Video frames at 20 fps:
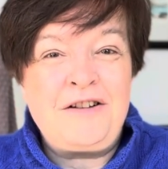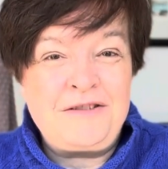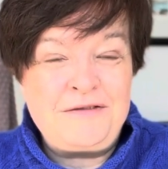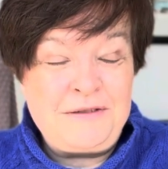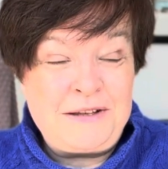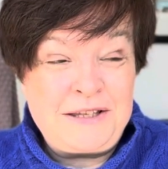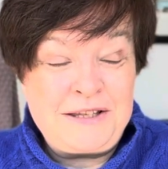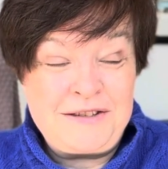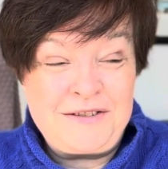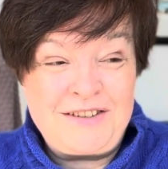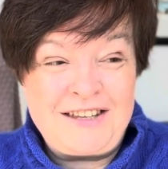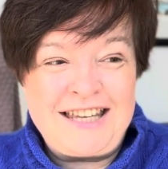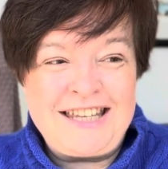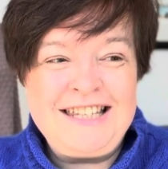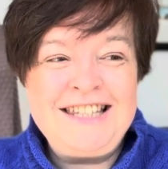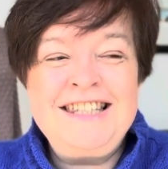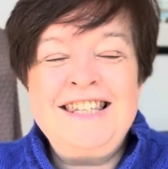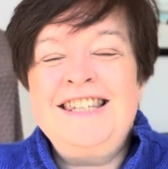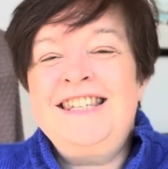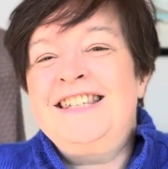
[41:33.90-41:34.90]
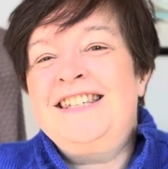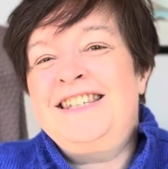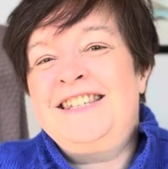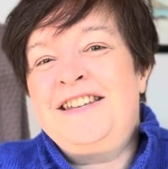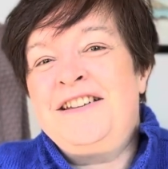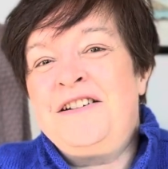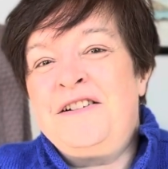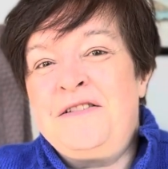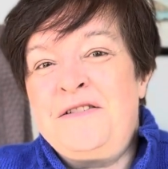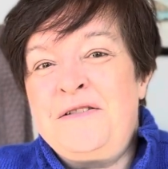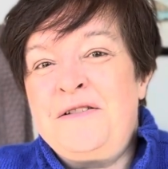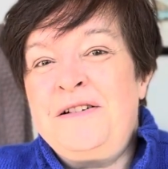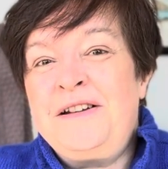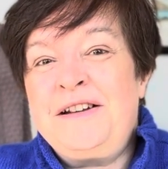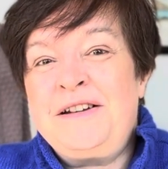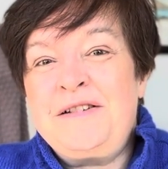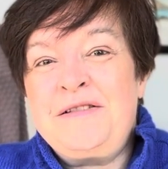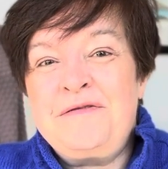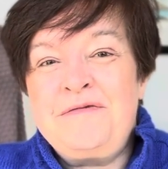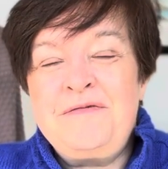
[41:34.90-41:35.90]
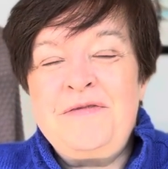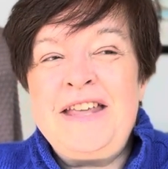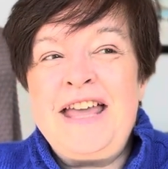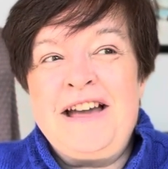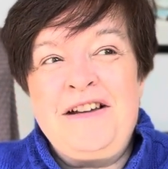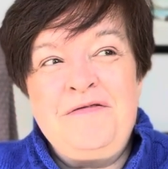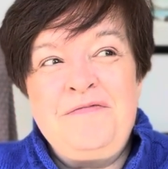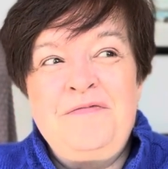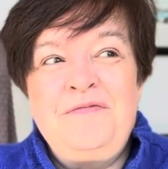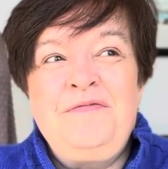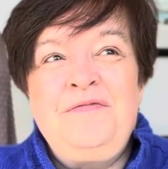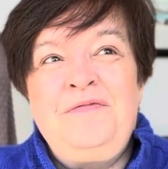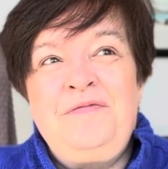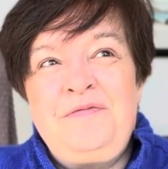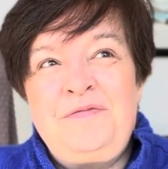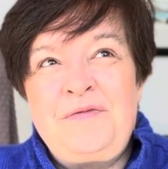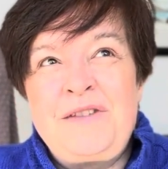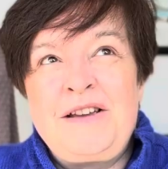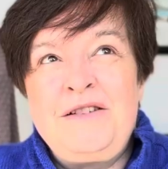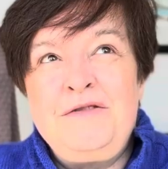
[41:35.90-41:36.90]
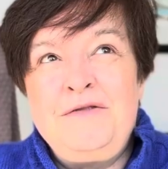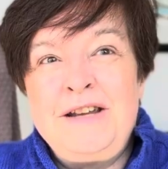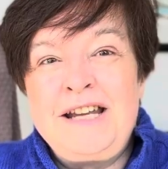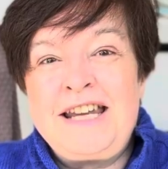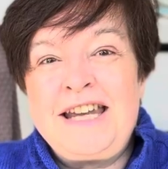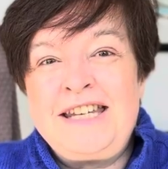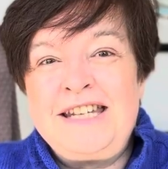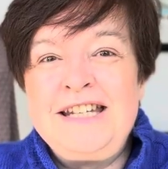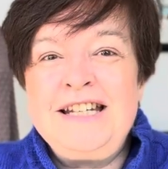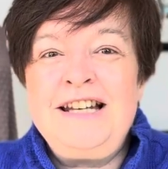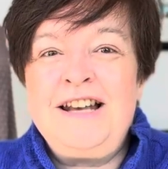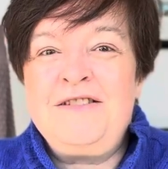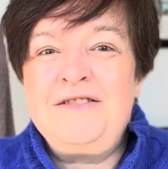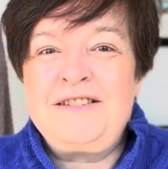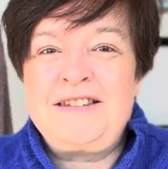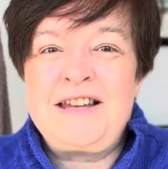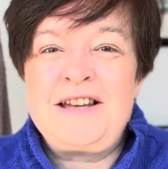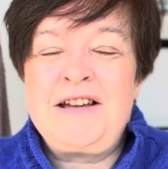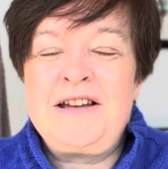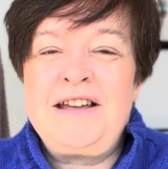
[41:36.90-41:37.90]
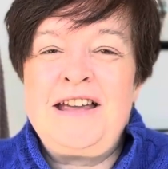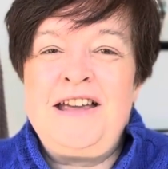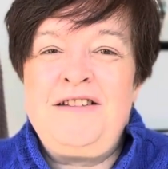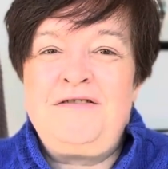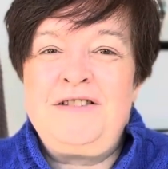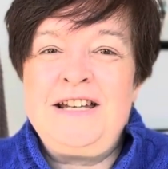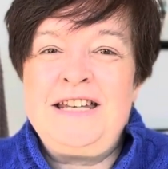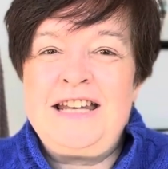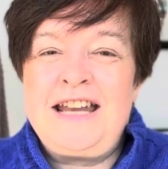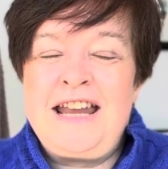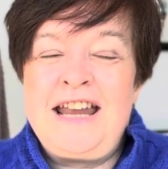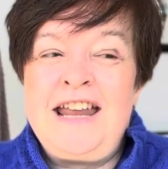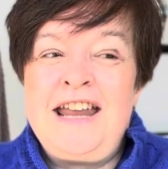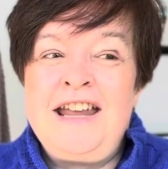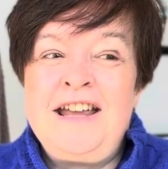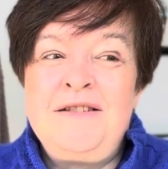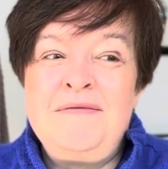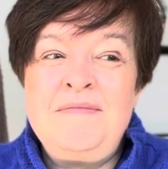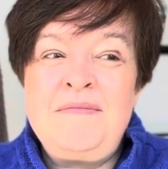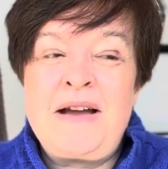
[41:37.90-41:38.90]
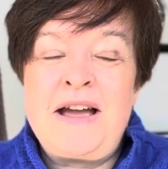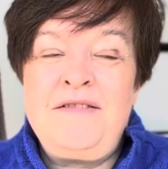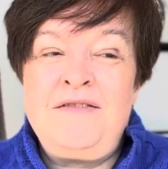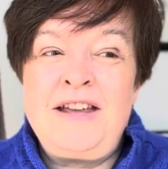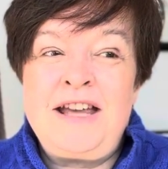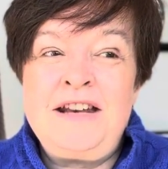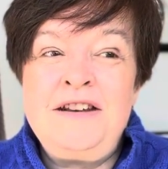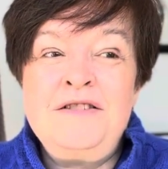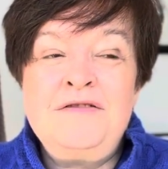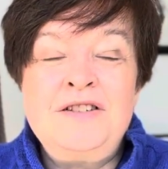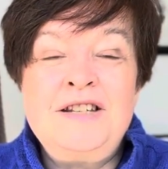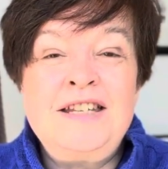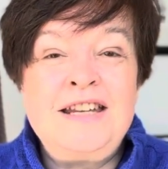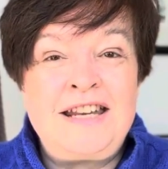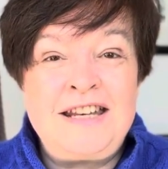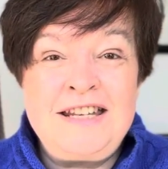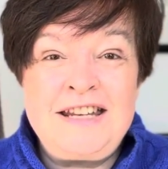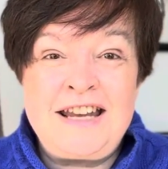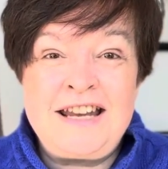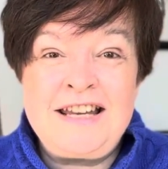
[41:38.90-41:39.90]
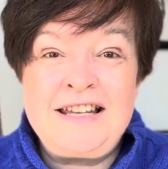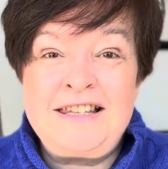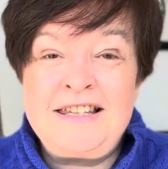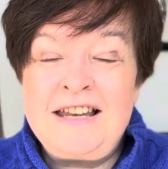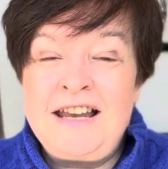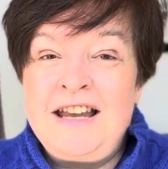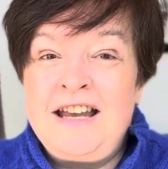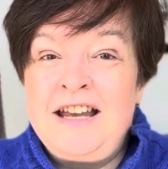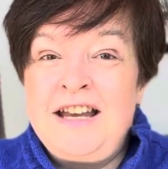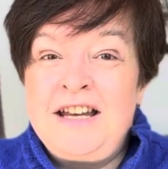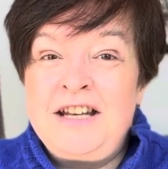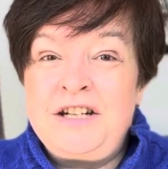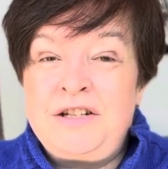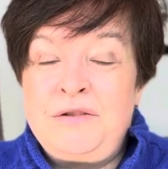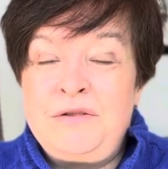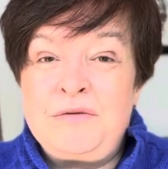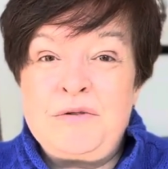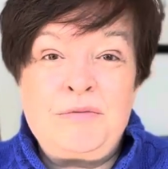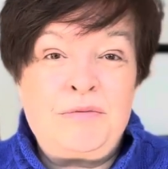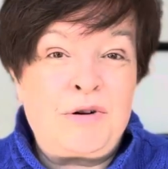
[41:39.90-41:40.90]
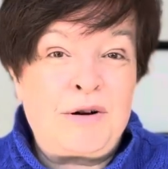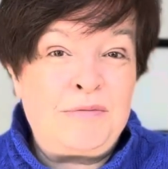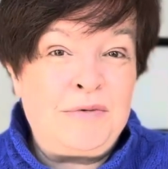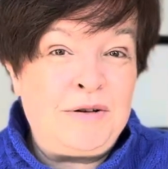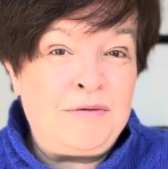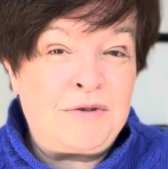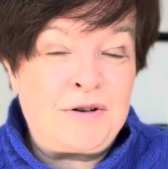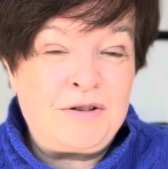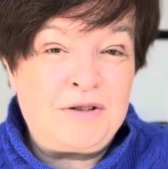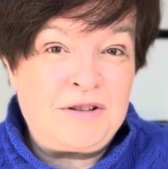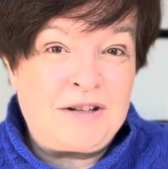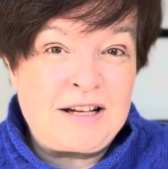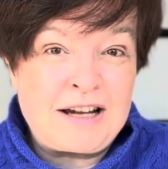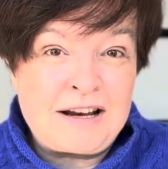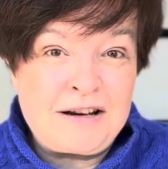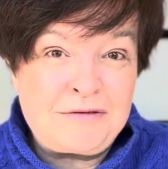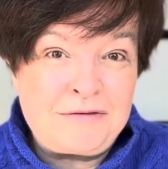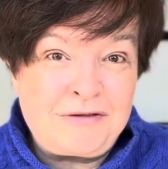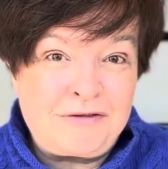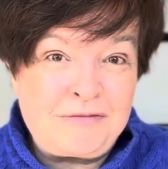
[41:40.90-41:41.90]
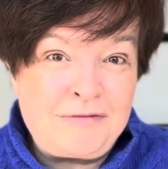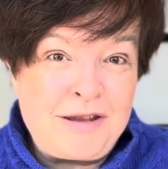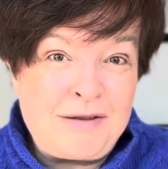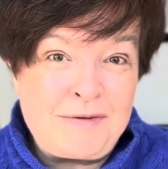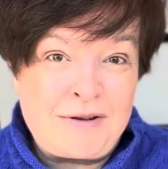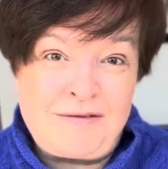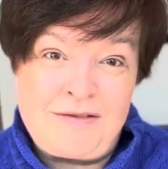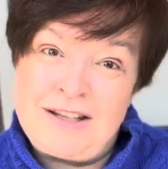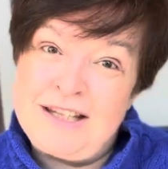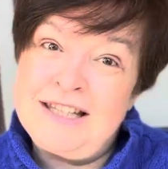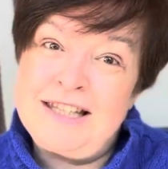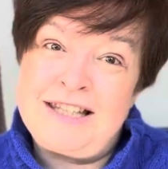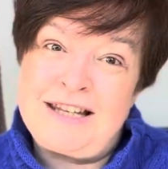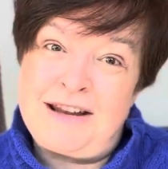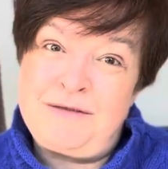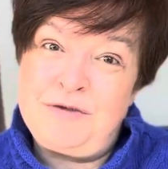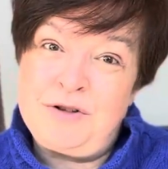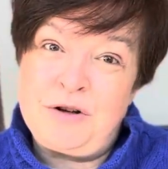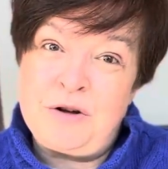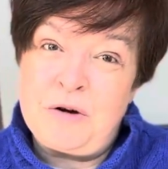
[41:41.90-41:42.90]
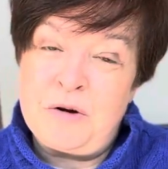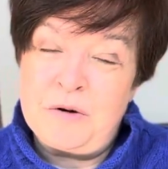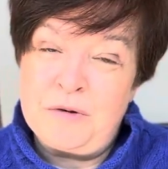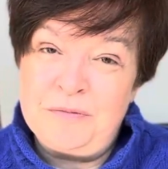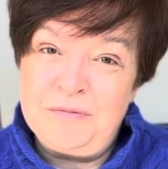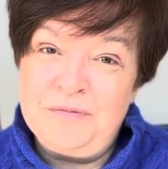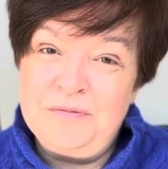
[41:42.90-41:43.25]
these things. So yeah, we're getting closer every day, and by the end of the 10 days she will probably want to cuddle with me, but then it's time to go home.